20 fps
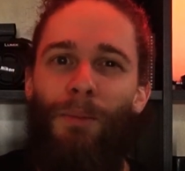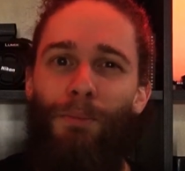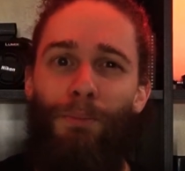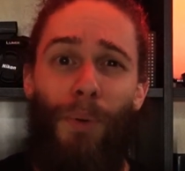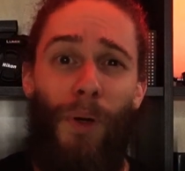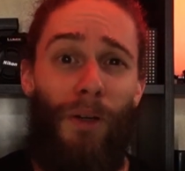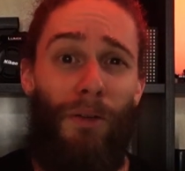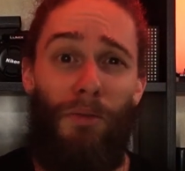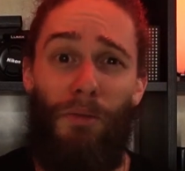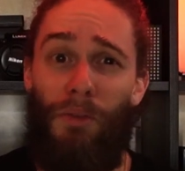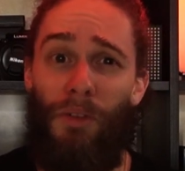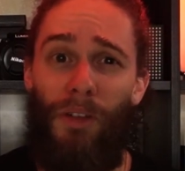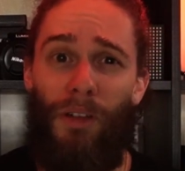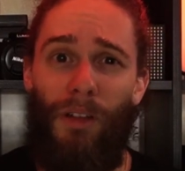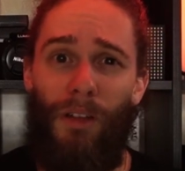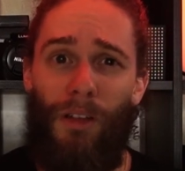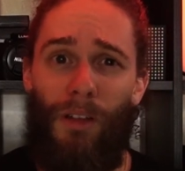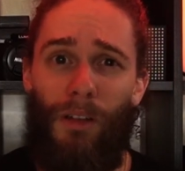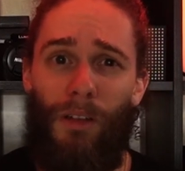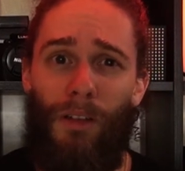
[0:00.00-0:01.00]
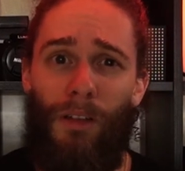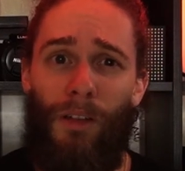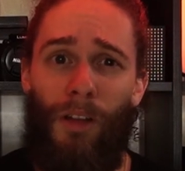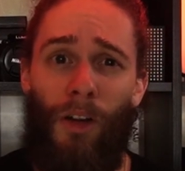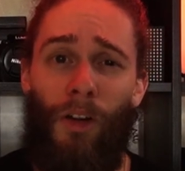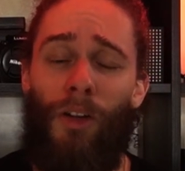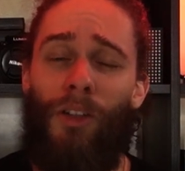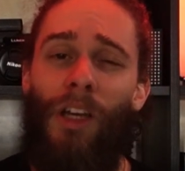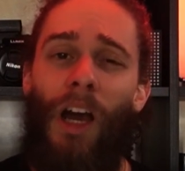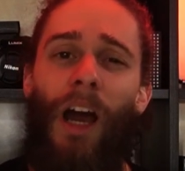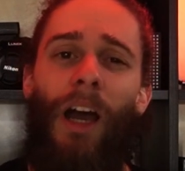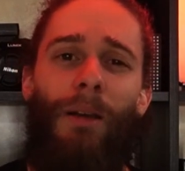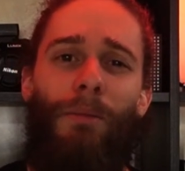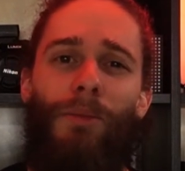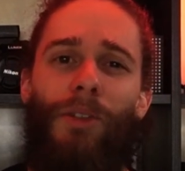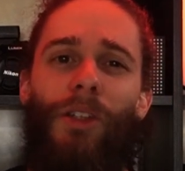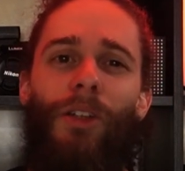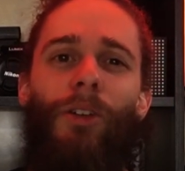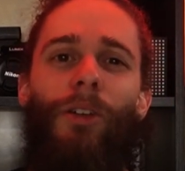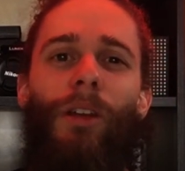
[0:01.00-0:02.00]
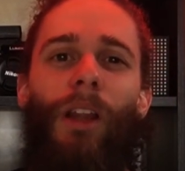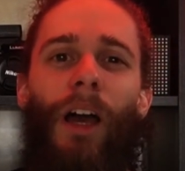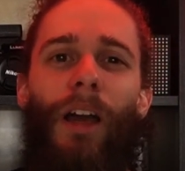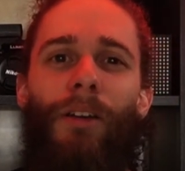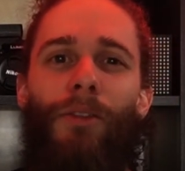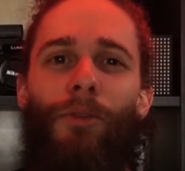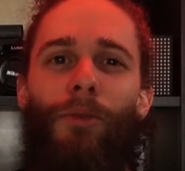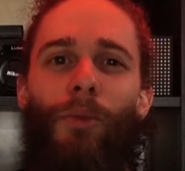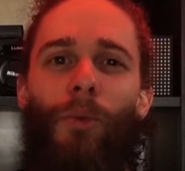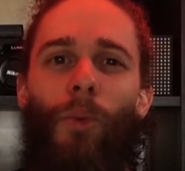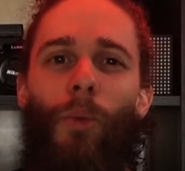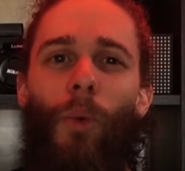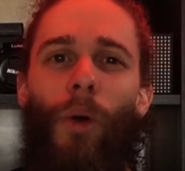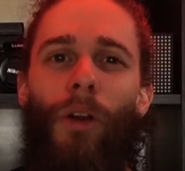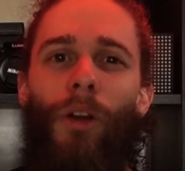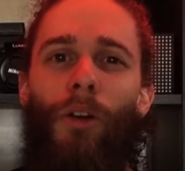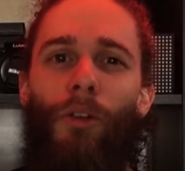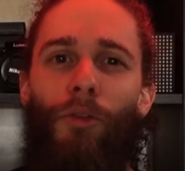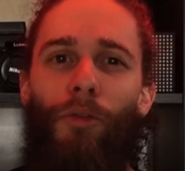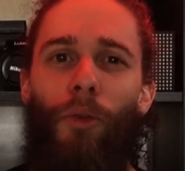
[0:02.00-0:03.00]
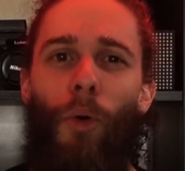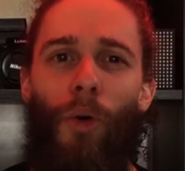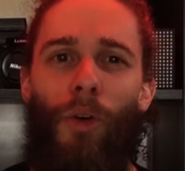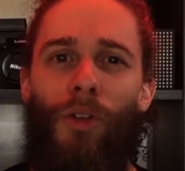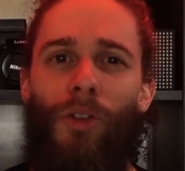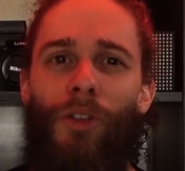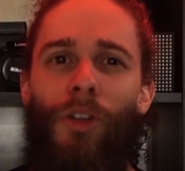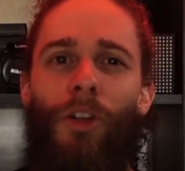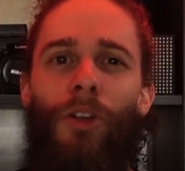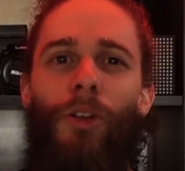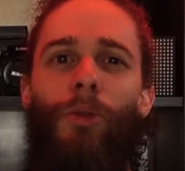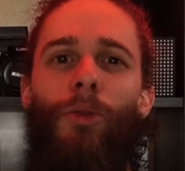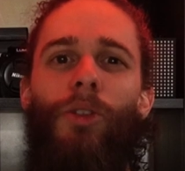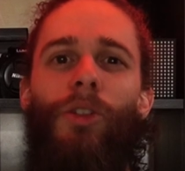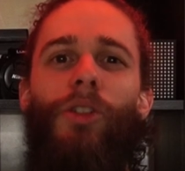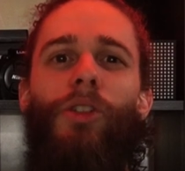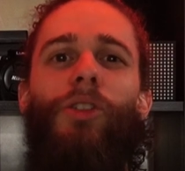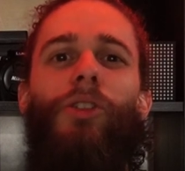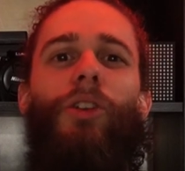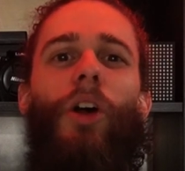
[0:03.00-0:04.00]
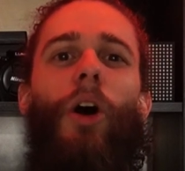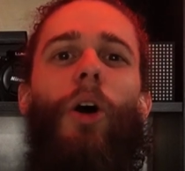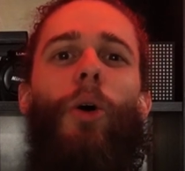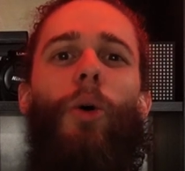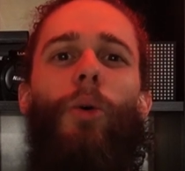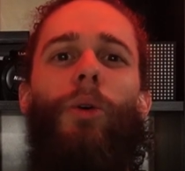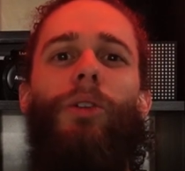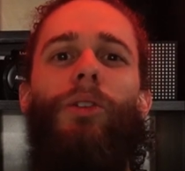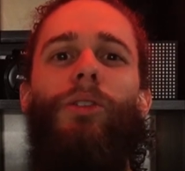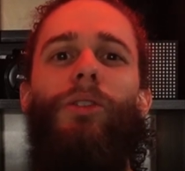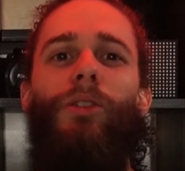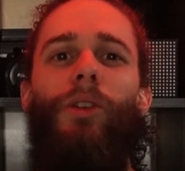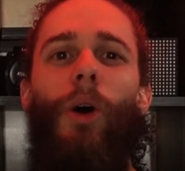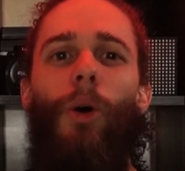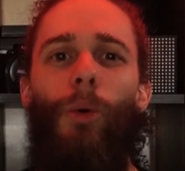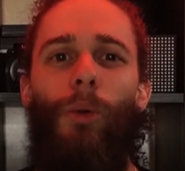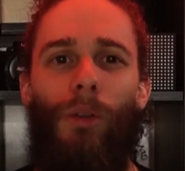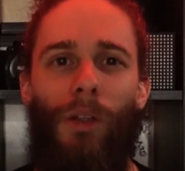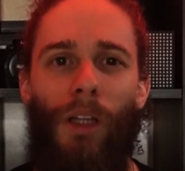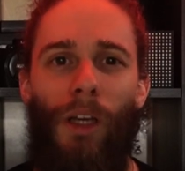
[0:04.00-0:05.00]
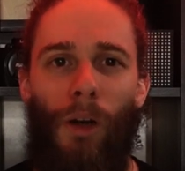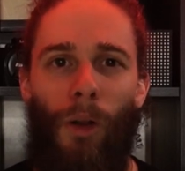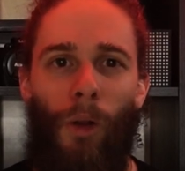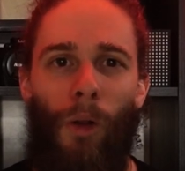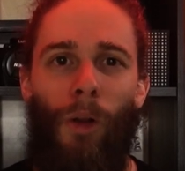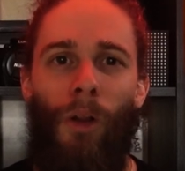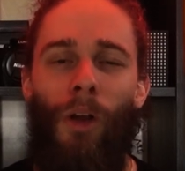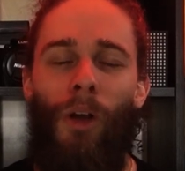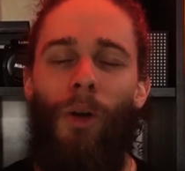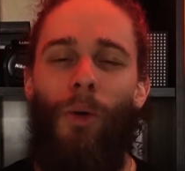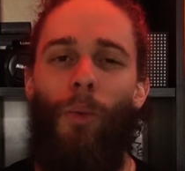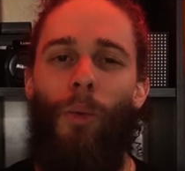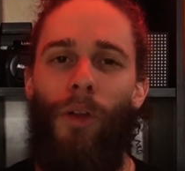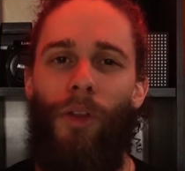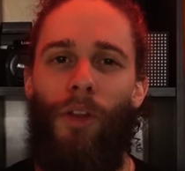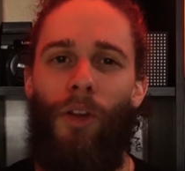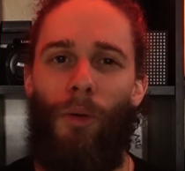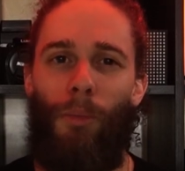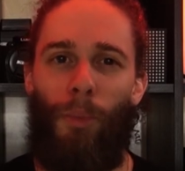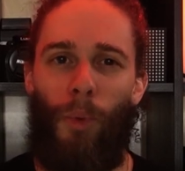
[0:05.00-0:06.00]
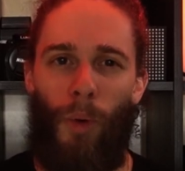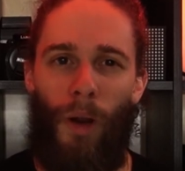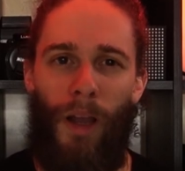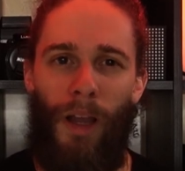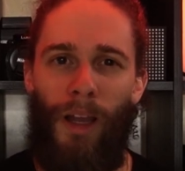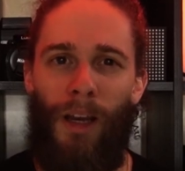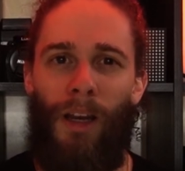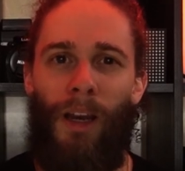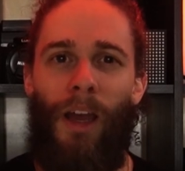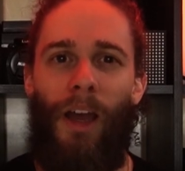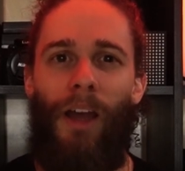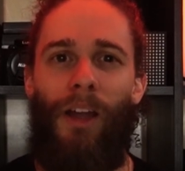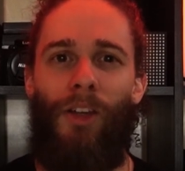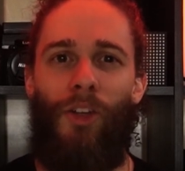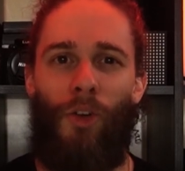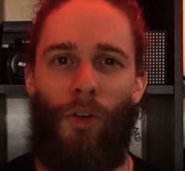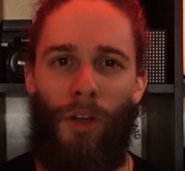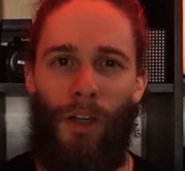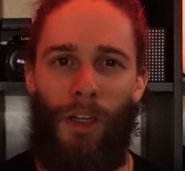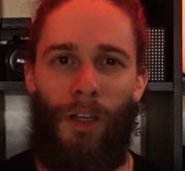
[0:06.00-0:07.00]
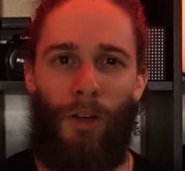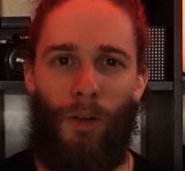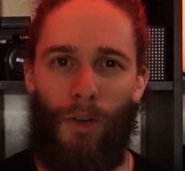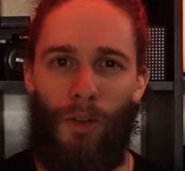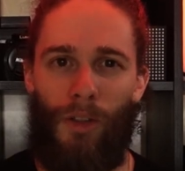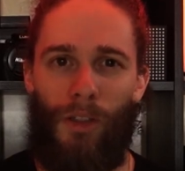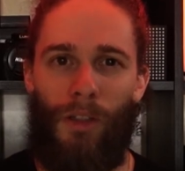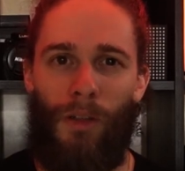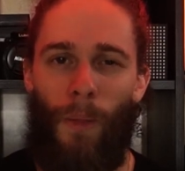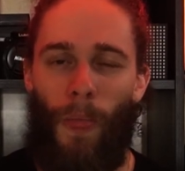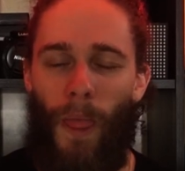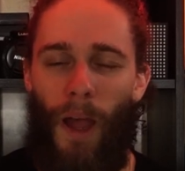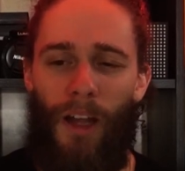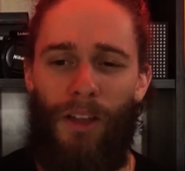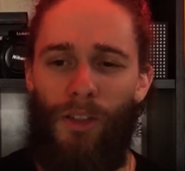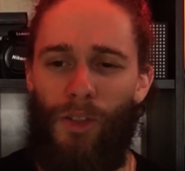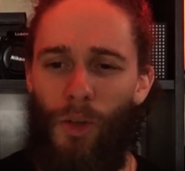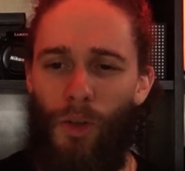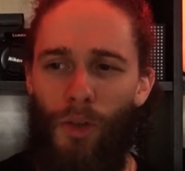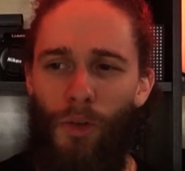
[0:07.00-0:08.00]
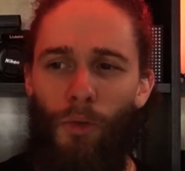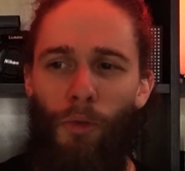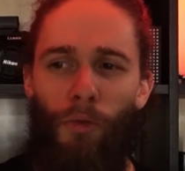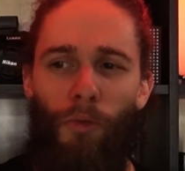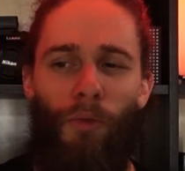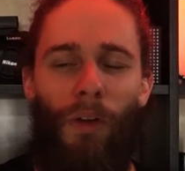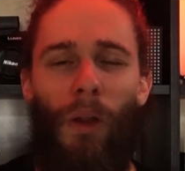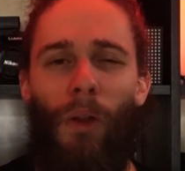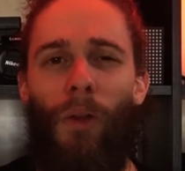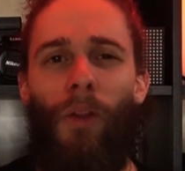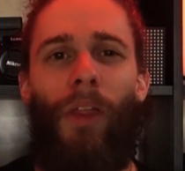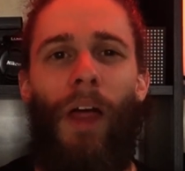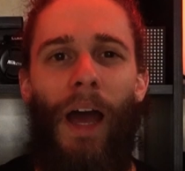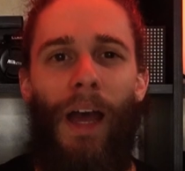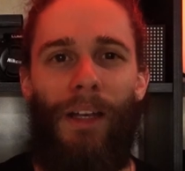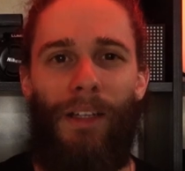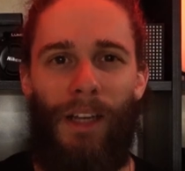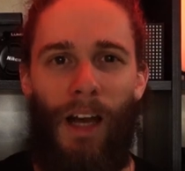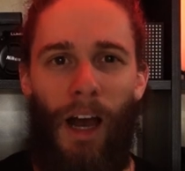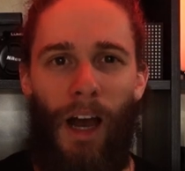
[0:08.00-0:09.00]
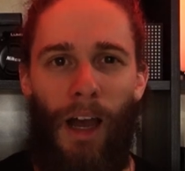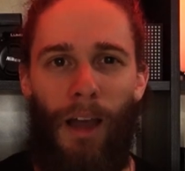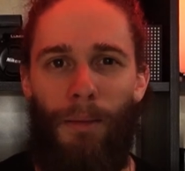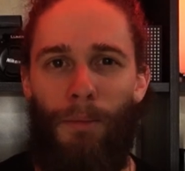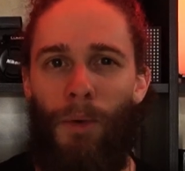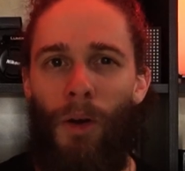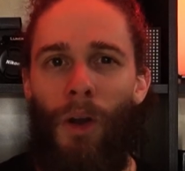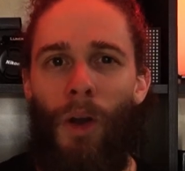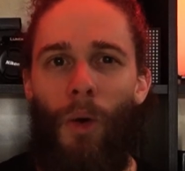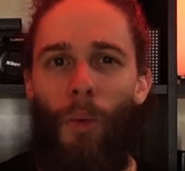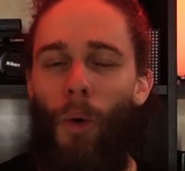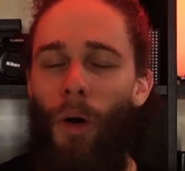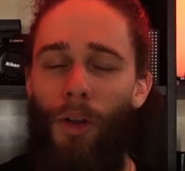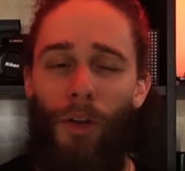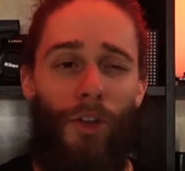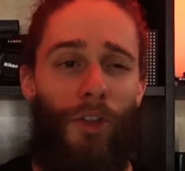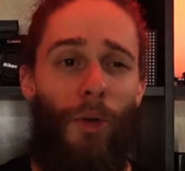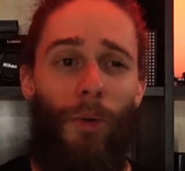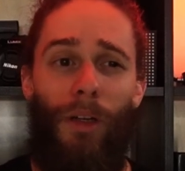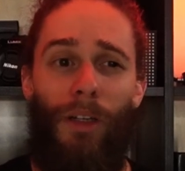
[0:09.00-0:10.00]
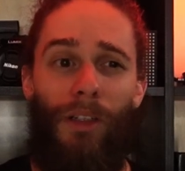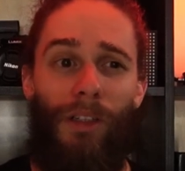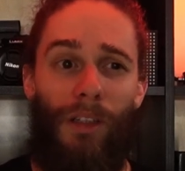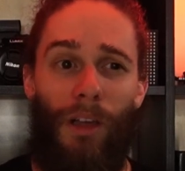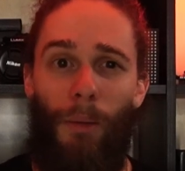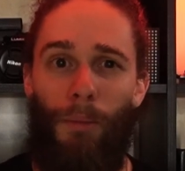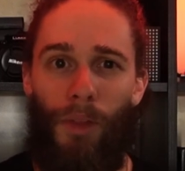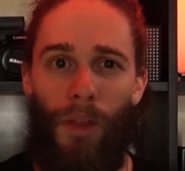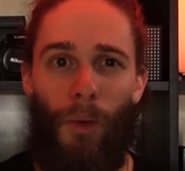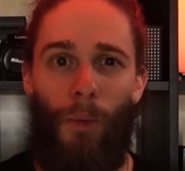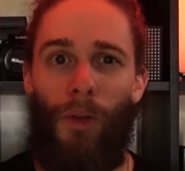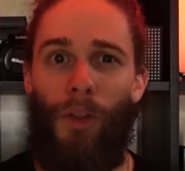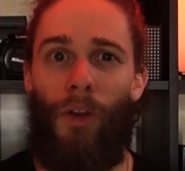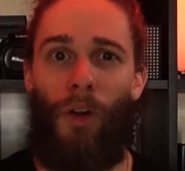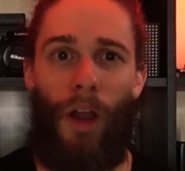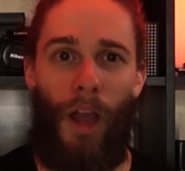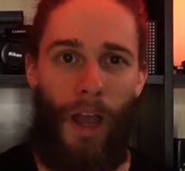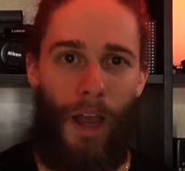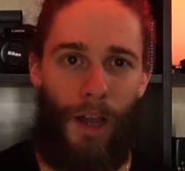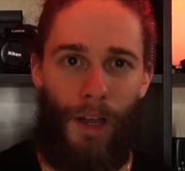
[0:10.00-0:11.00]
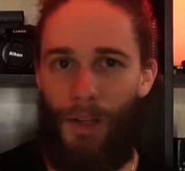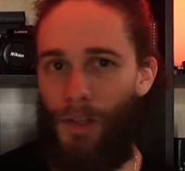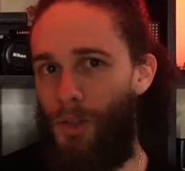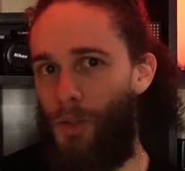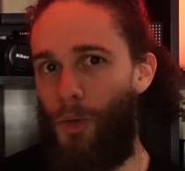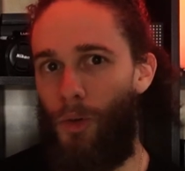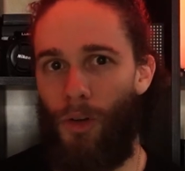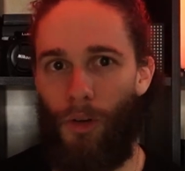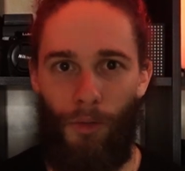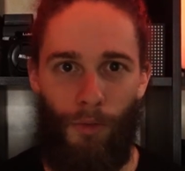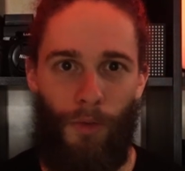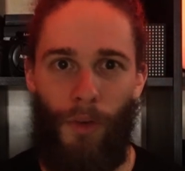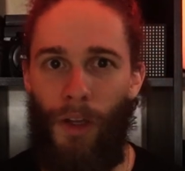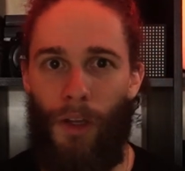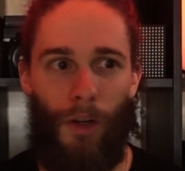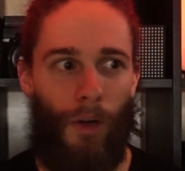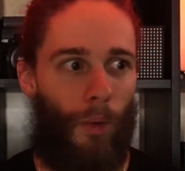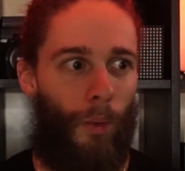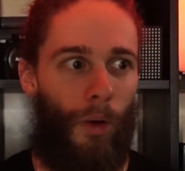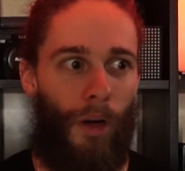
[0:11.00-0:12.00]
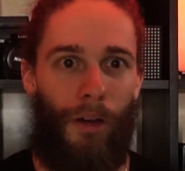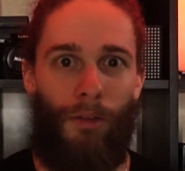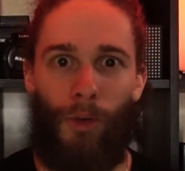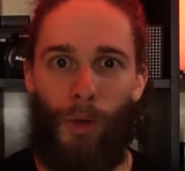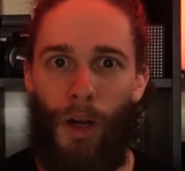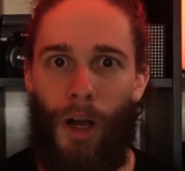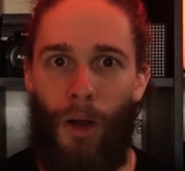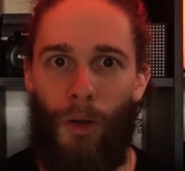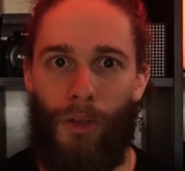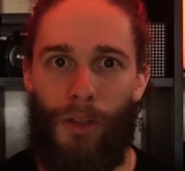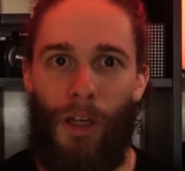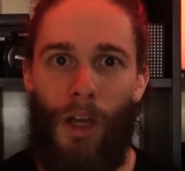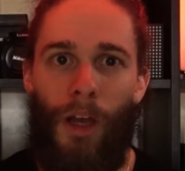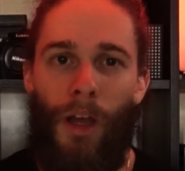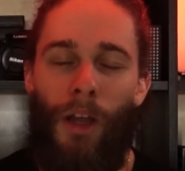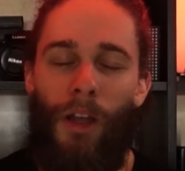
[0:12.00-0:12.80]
But there are times in your life where you're forced to do so little with your brain and your ears. And so you fill that time while you're doing something with your hands or your feet or whatever else.